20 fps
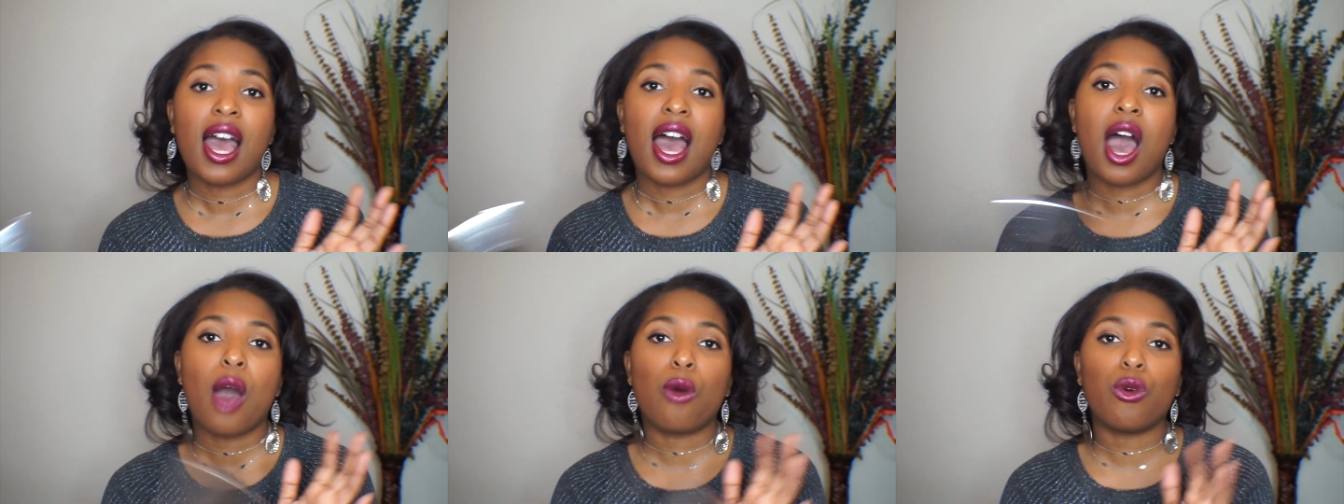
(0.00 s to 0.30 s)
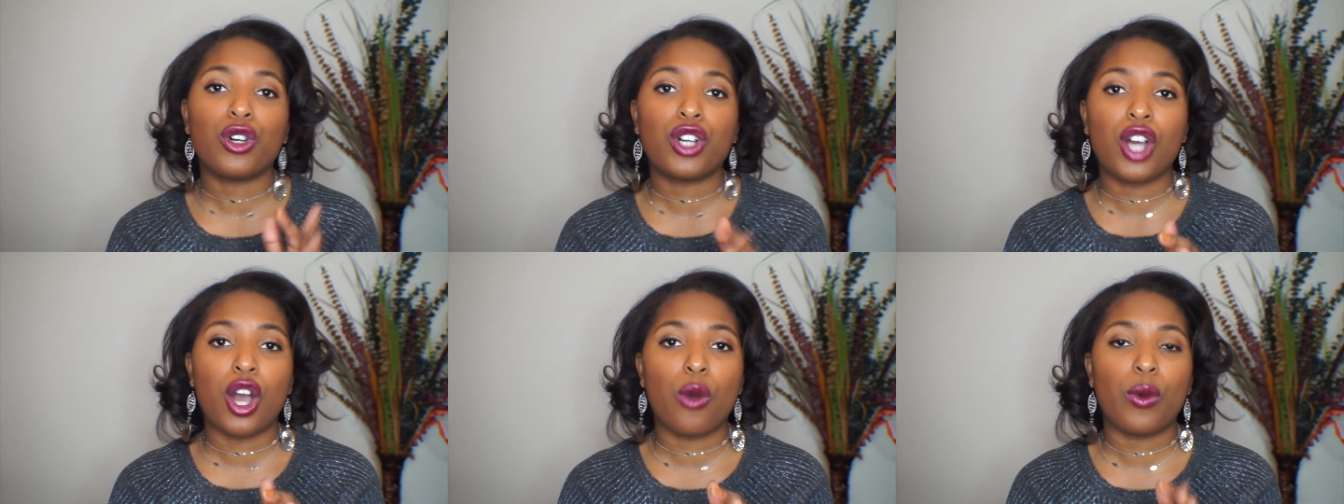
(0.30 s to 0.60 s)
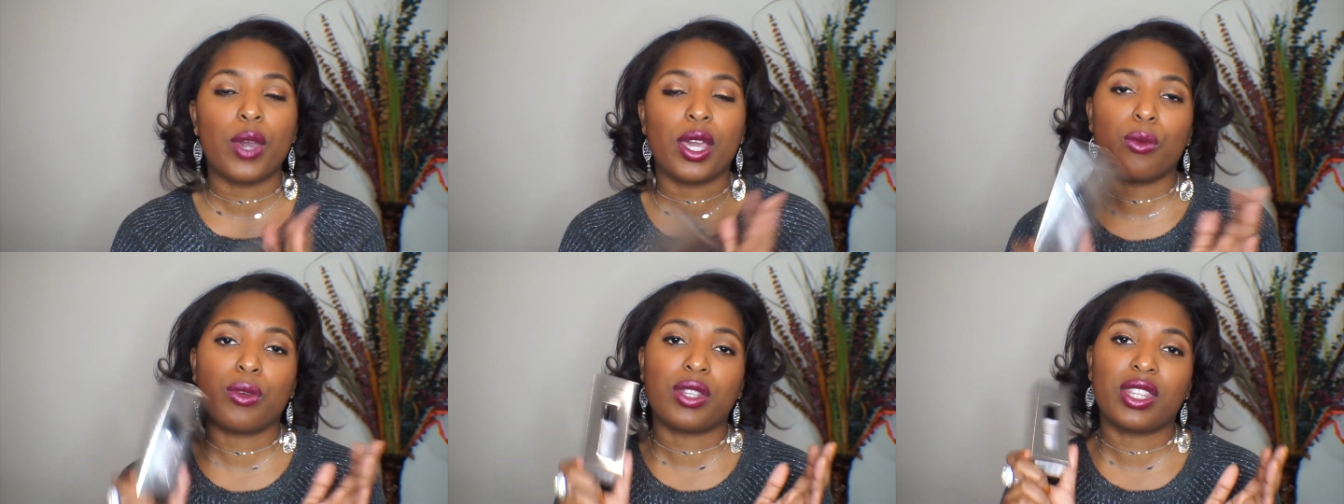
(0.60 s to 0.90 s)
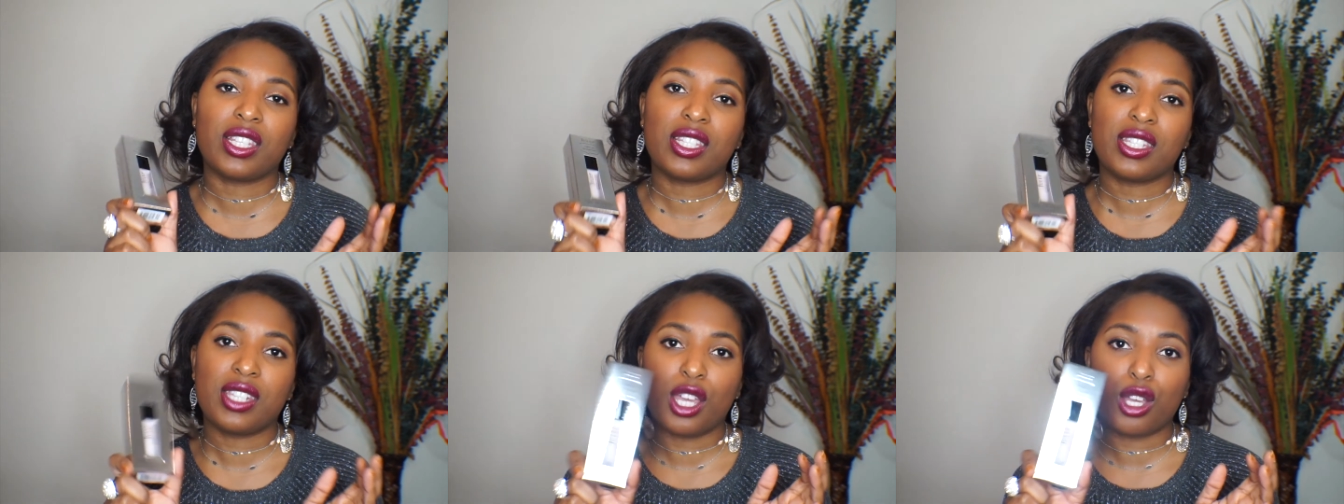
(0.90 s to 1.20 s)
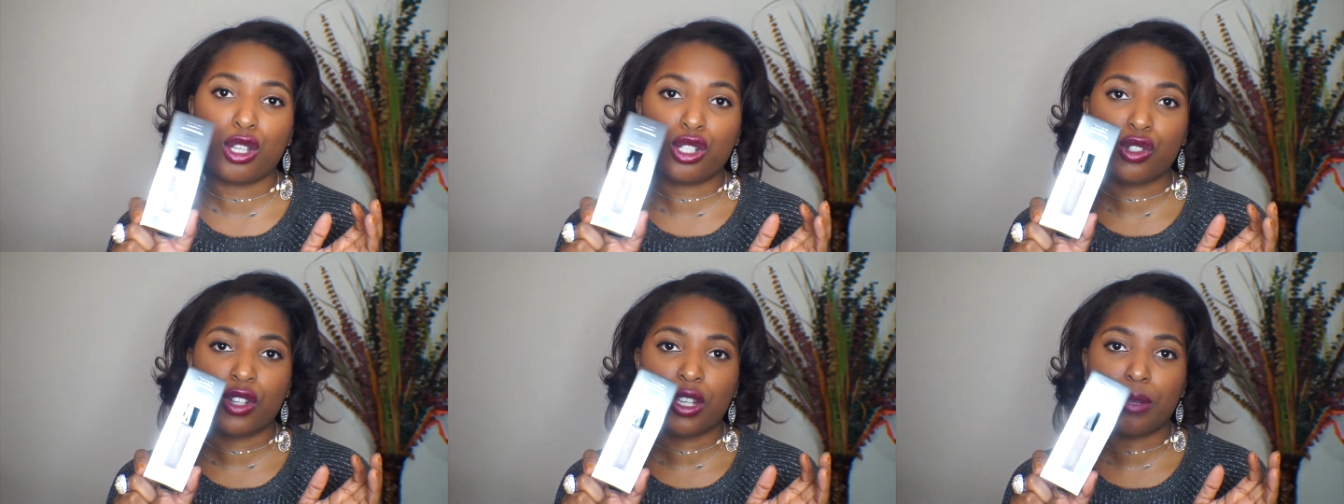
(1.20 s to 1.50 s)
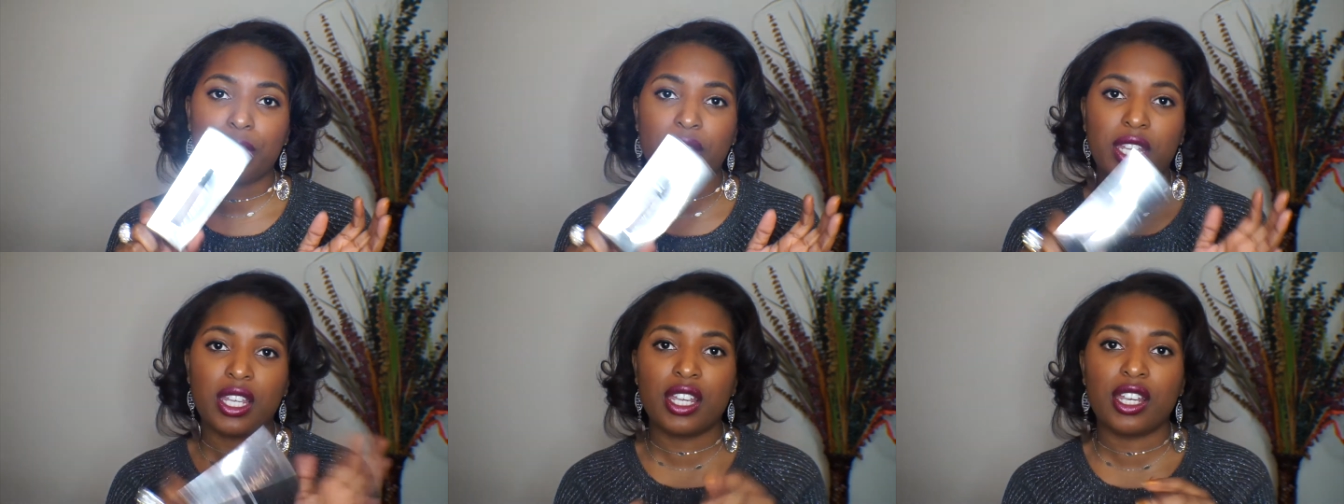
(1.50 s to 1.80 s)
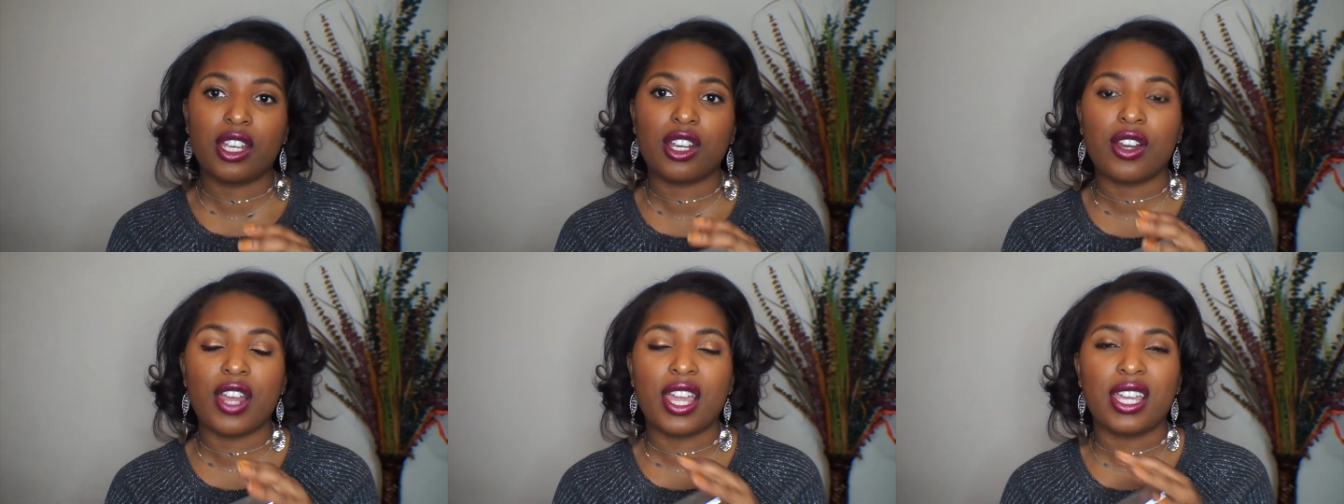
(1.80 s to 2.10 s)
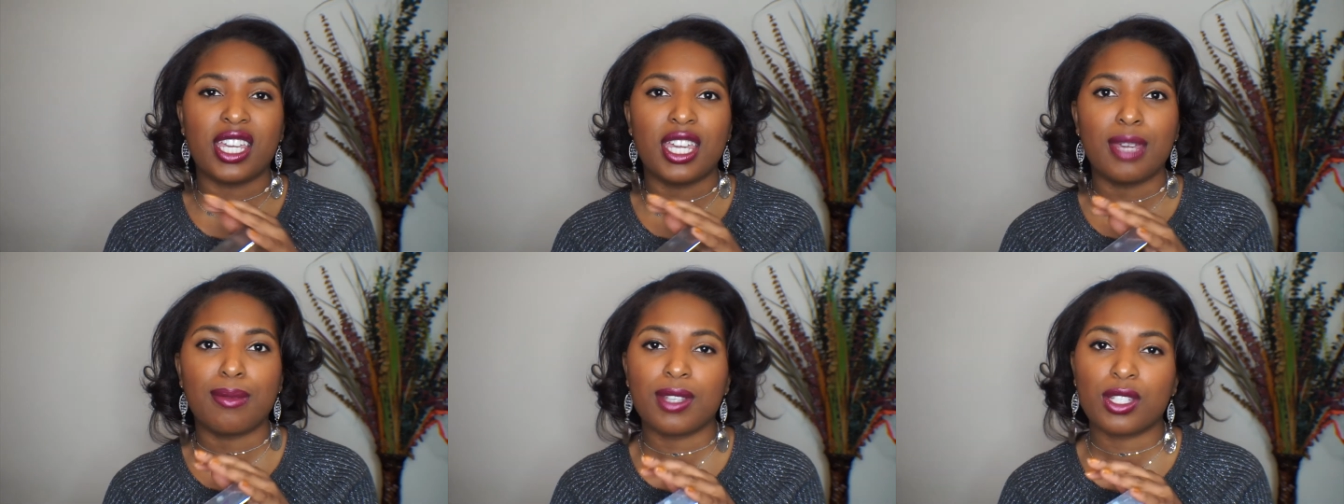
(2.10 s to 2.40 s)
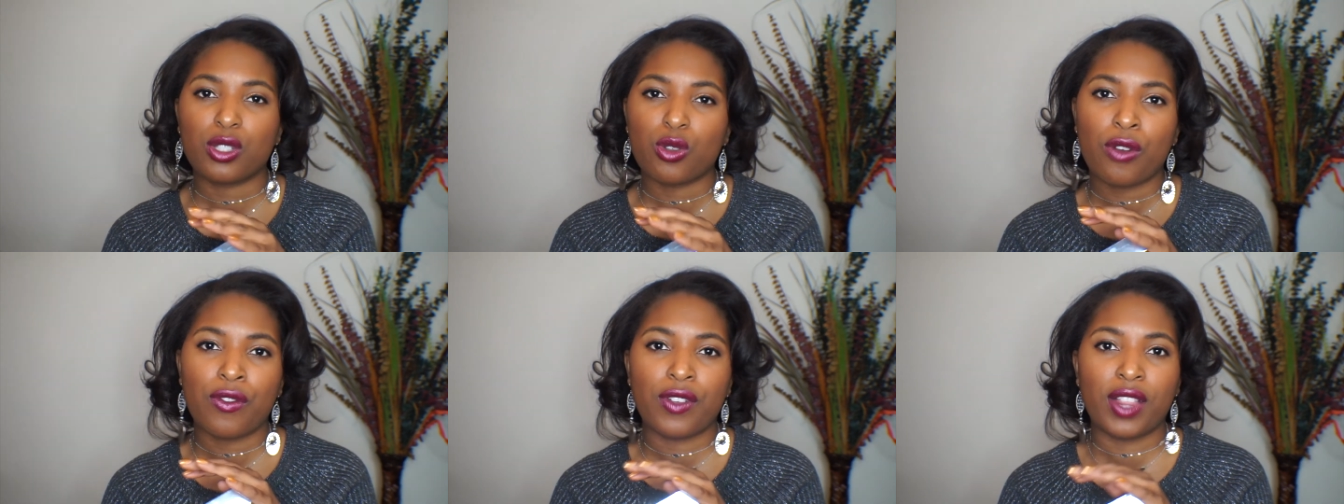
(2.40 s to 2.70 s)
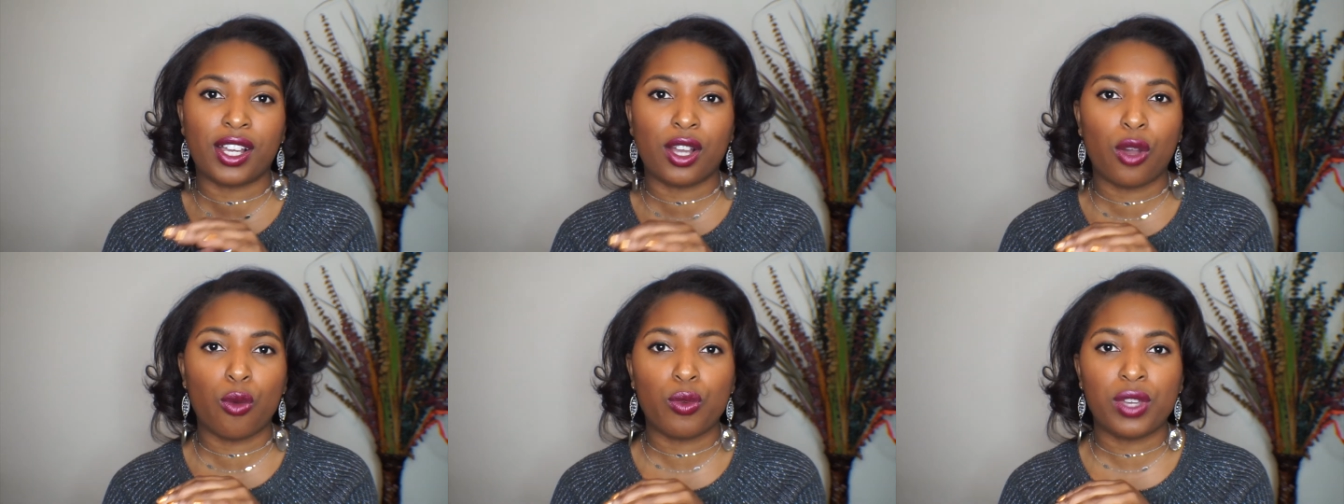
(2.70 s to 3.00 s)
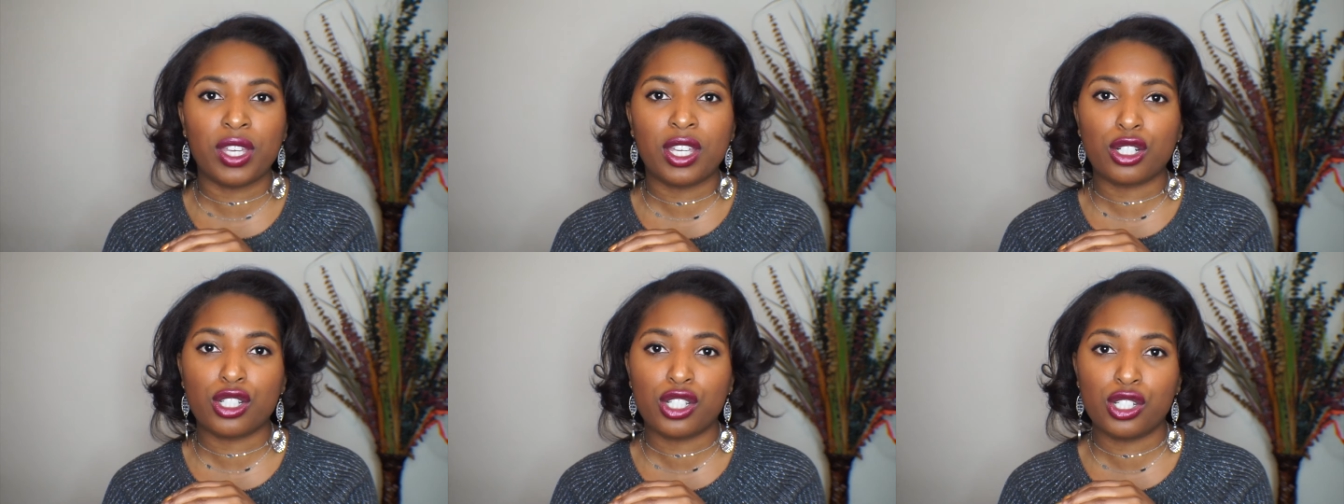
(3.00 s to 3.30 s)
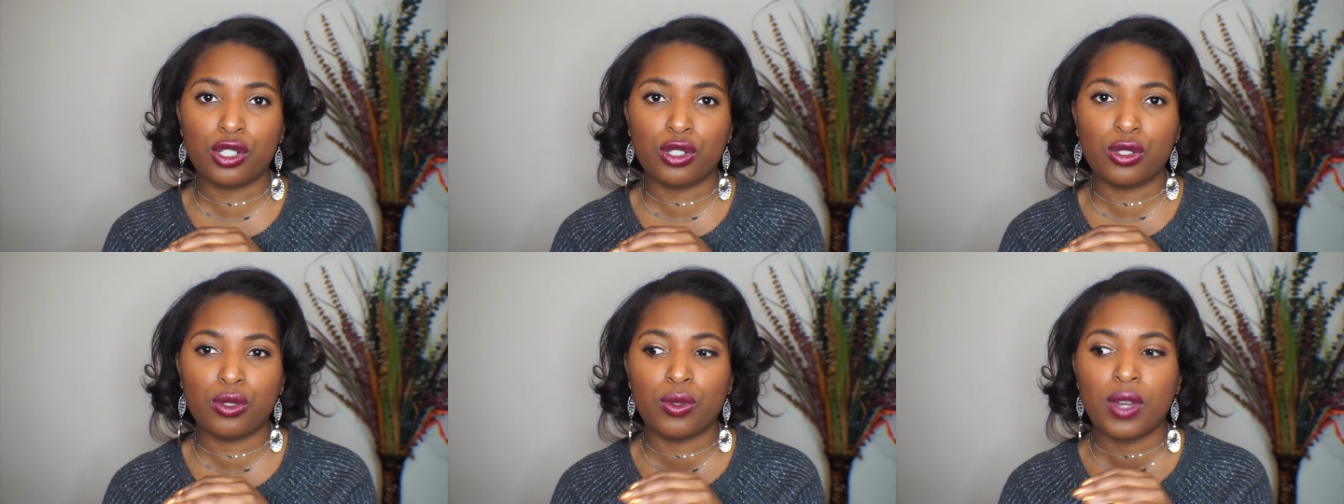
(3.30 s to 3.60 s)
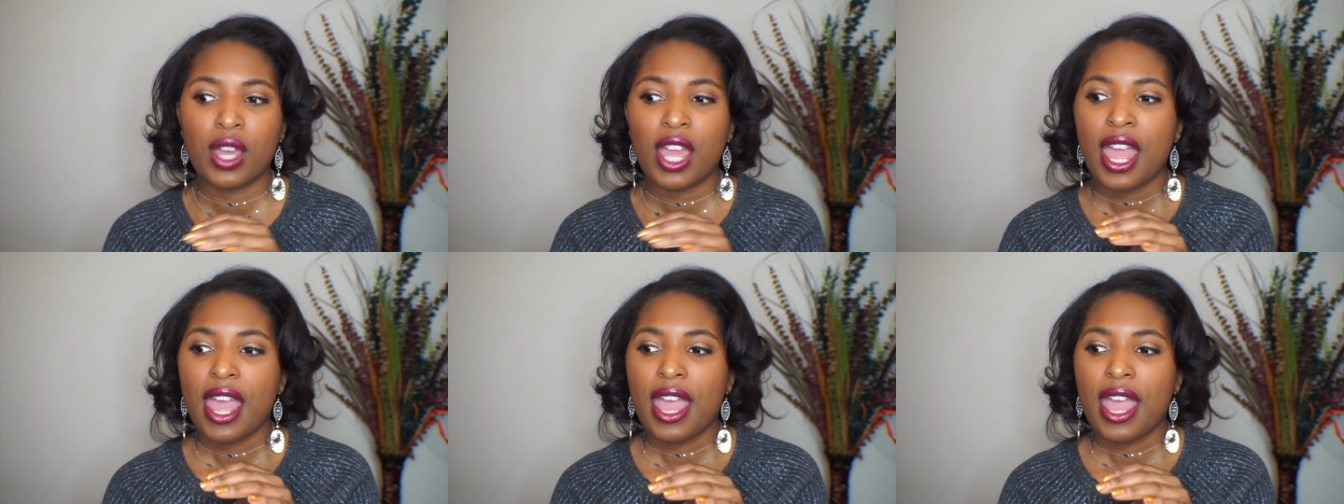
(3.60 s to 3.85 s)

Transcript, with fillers: I will go in with this nail treatment here and keep this on for like a week or two,